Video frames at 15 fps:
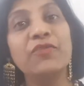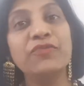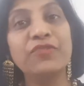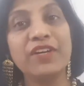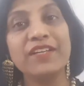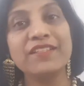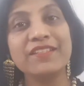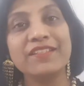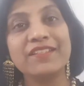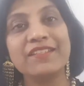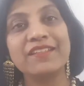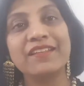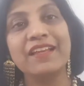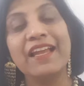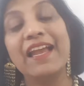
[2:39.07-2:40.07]
First,
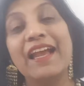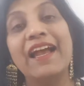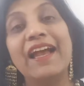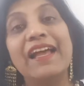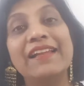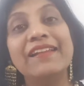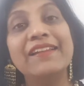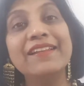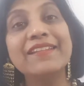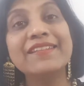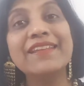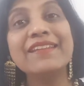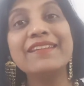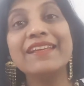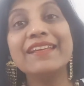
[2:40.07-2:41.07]

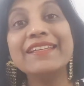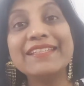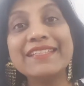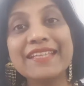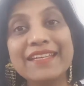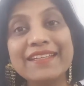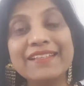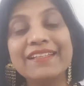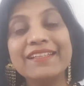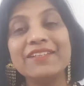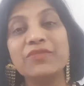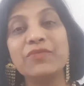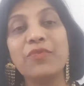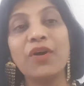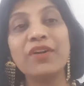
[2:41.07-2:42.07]
listen intently
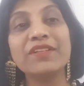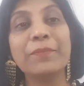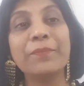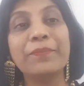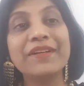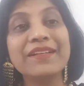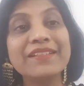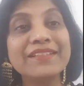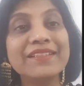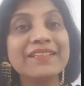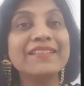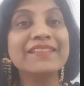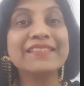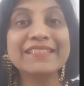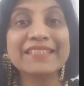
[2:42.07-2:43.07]
to what a
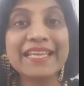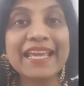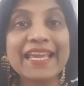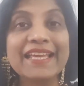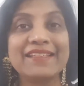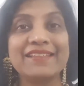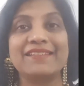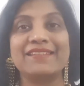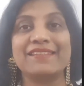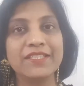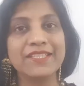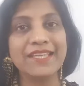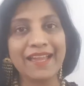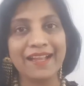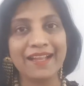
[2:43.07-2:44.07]
person says.
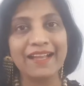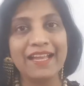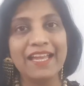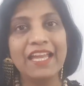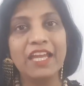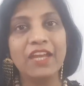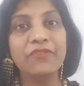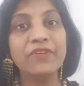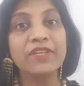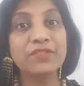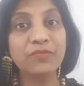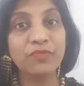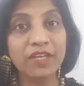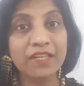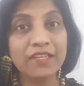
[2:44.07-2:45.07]
Check if
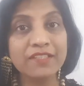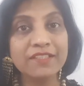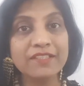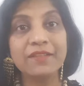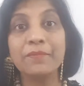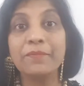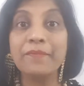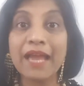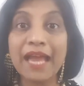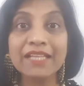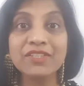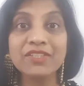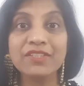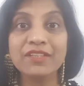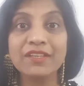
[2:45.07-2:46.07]
his words
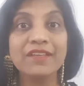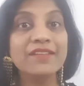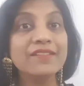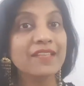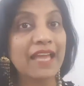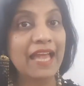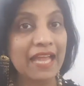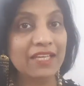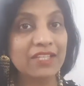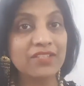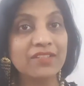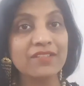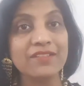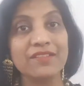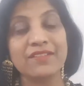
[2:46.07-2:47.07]
match his
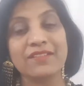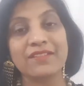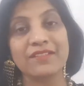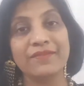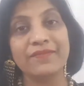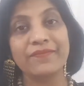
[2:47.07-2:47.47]
actions.